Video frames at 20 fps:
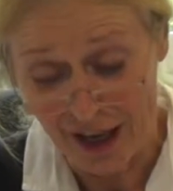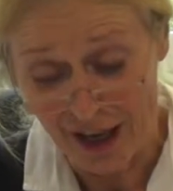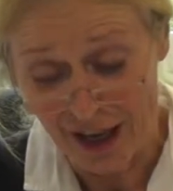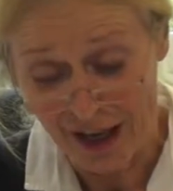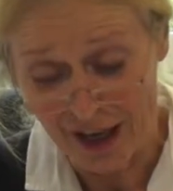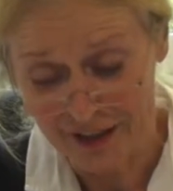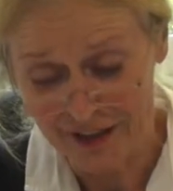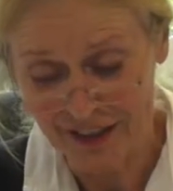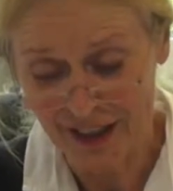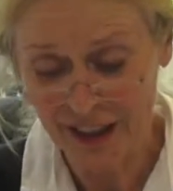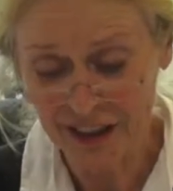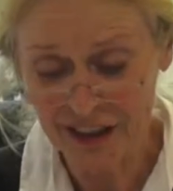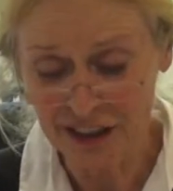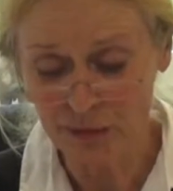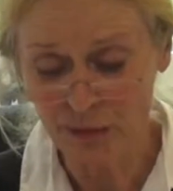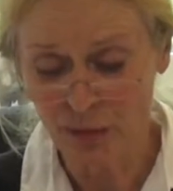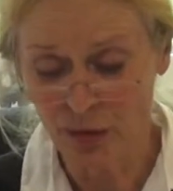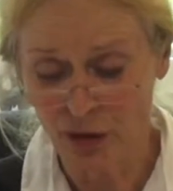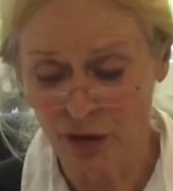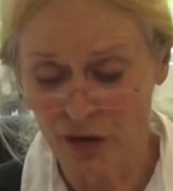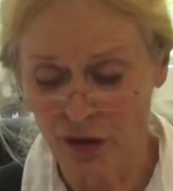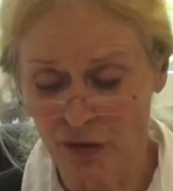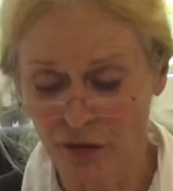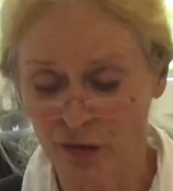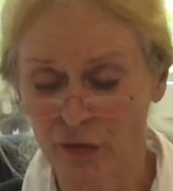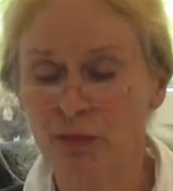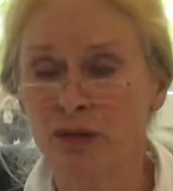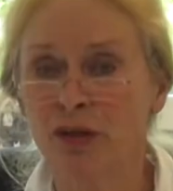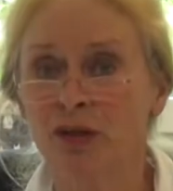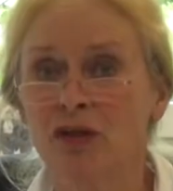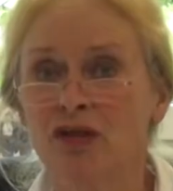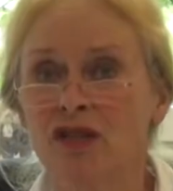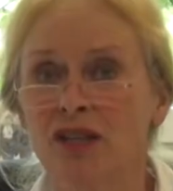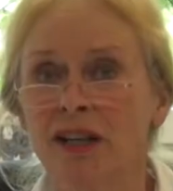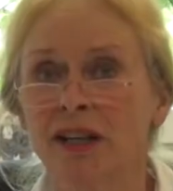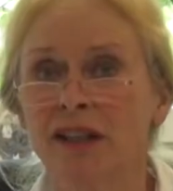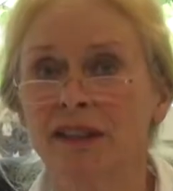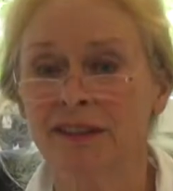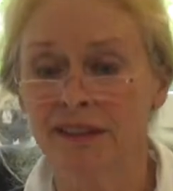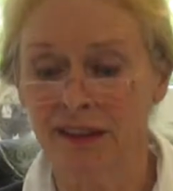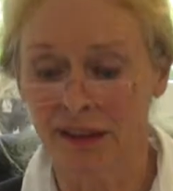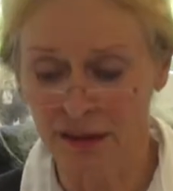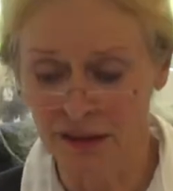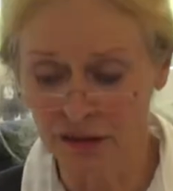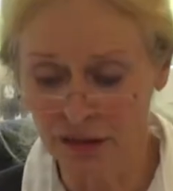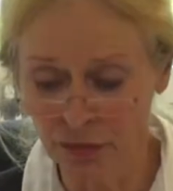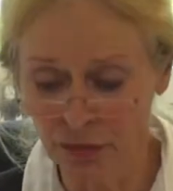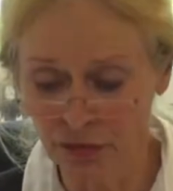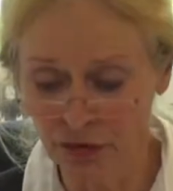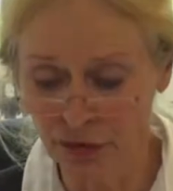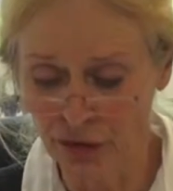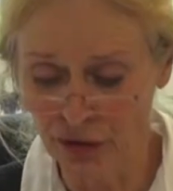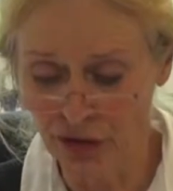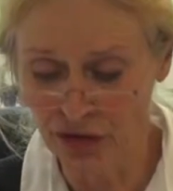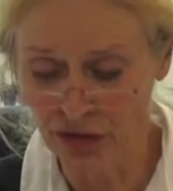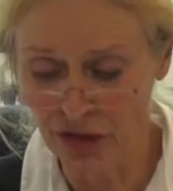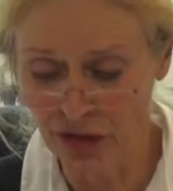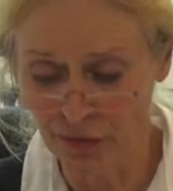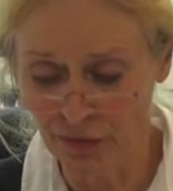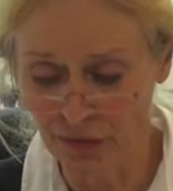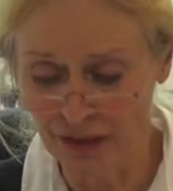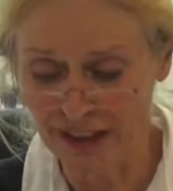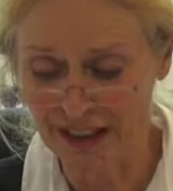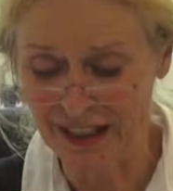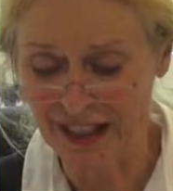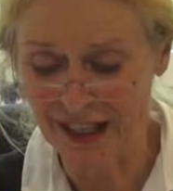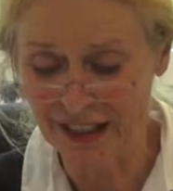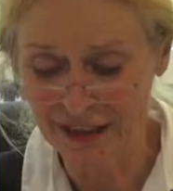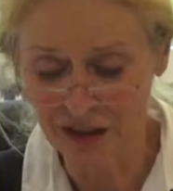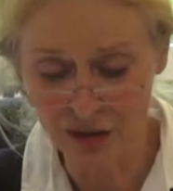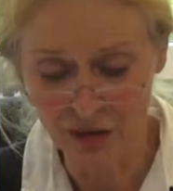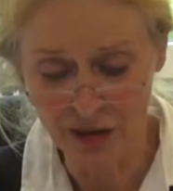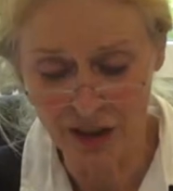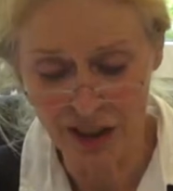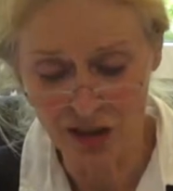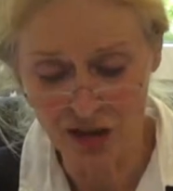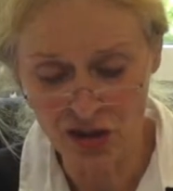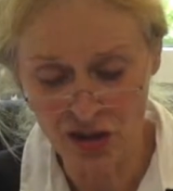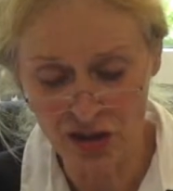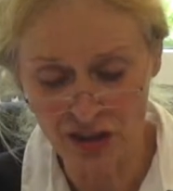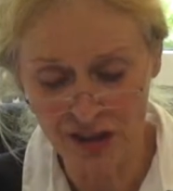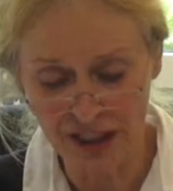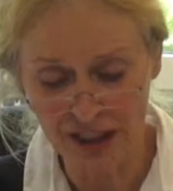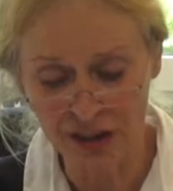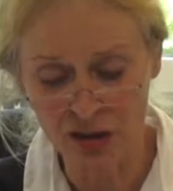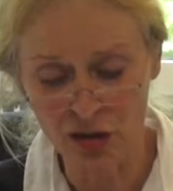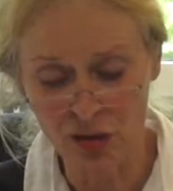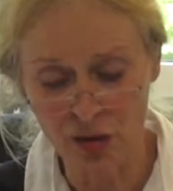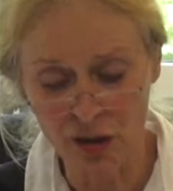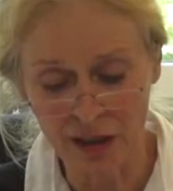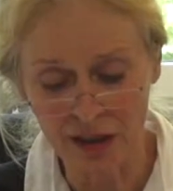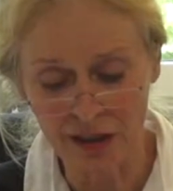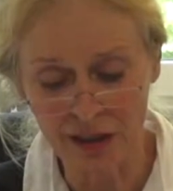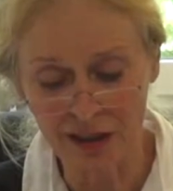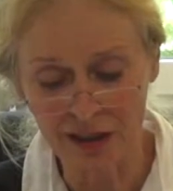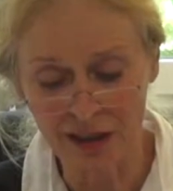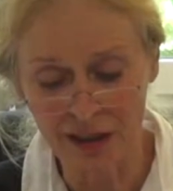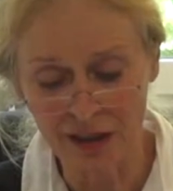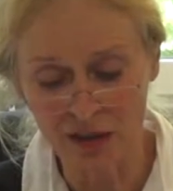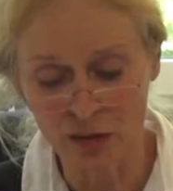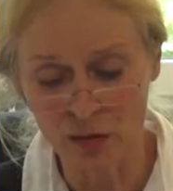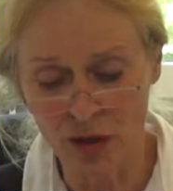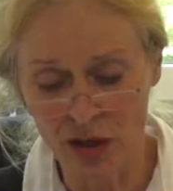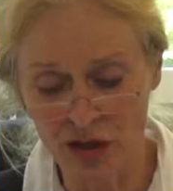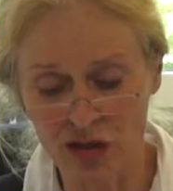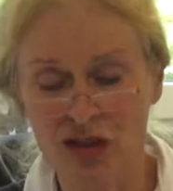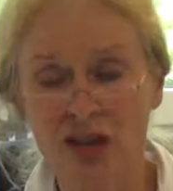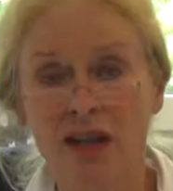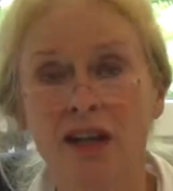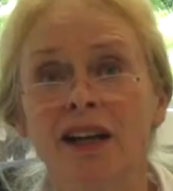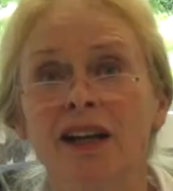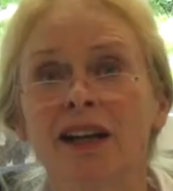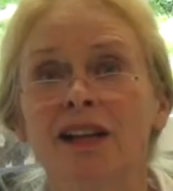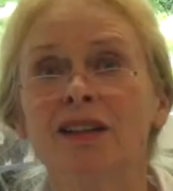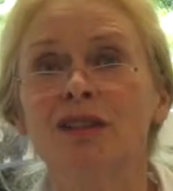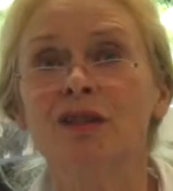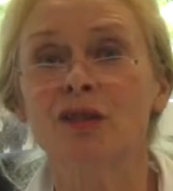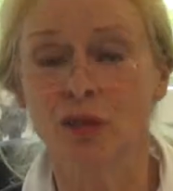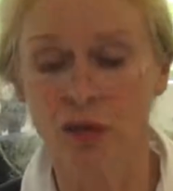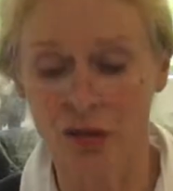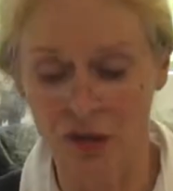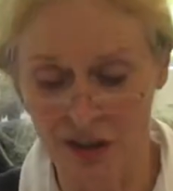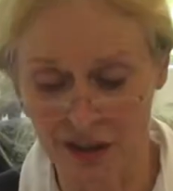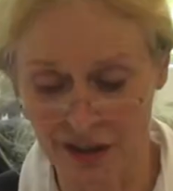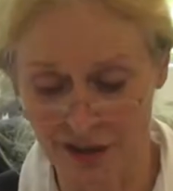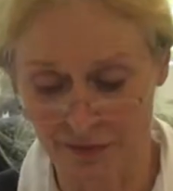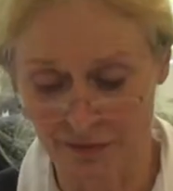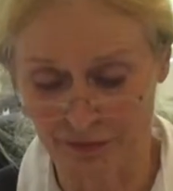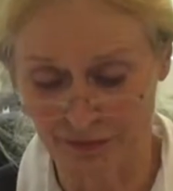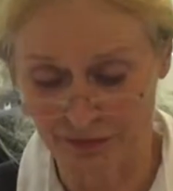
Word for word: As expert of the project Entrepreneurship in Education and Training in Russia and Ukraine